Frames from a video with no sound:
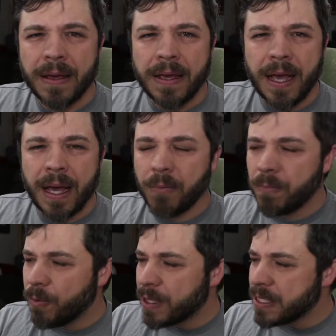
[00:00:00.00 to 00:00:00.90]
And
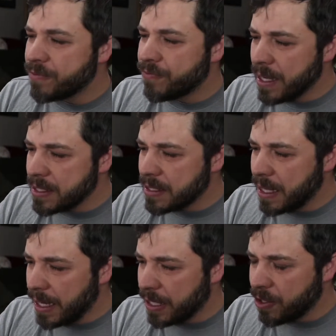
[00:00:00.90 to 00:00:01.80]
what is
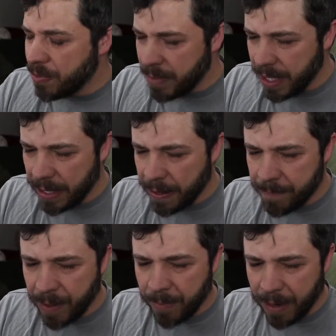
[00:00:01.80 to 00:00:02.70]
fascinating to me
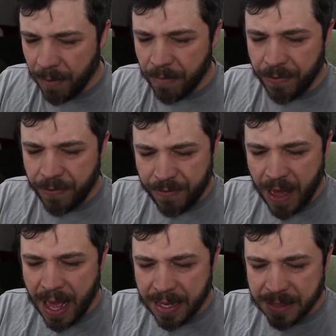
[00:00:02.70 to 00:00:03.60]
about
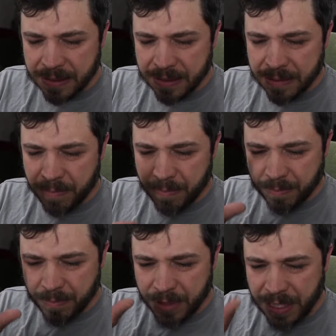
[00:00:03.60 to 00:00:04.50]
that
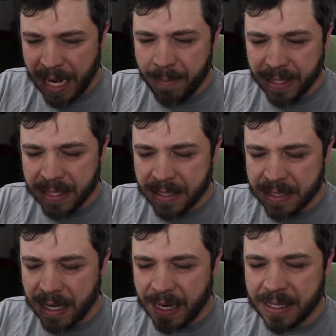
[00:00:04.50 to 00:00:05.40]
statement is
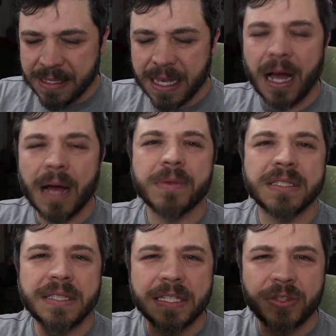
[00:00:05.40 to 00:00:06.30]
that I can say I'm
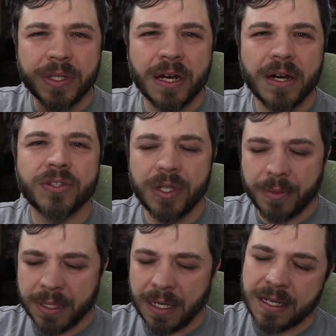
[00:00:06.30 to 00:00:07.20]
continuing on doing
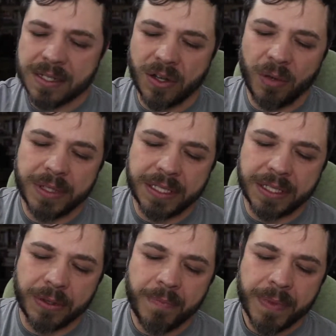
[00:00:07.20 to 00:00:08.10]
what God has called me to
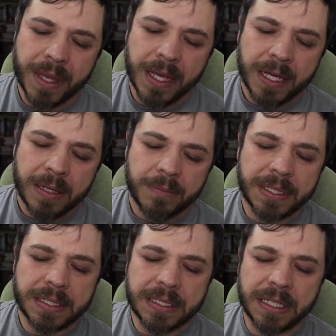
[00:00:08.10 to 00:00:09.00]
do. But
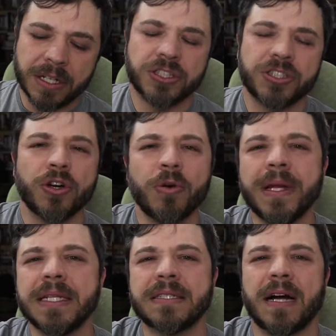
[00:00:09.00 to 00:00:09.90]
there are so
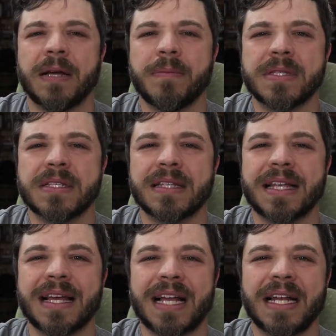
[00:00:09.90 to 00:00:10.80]
many times
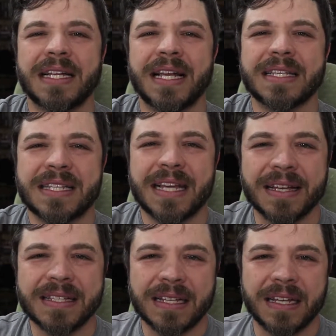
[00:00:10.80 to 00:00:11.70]
that kind of gets
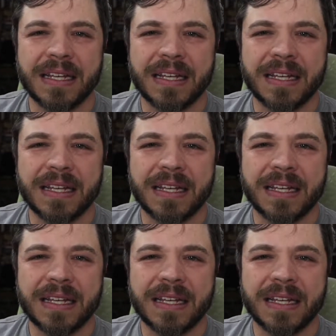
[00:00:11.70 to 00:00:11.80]
tested.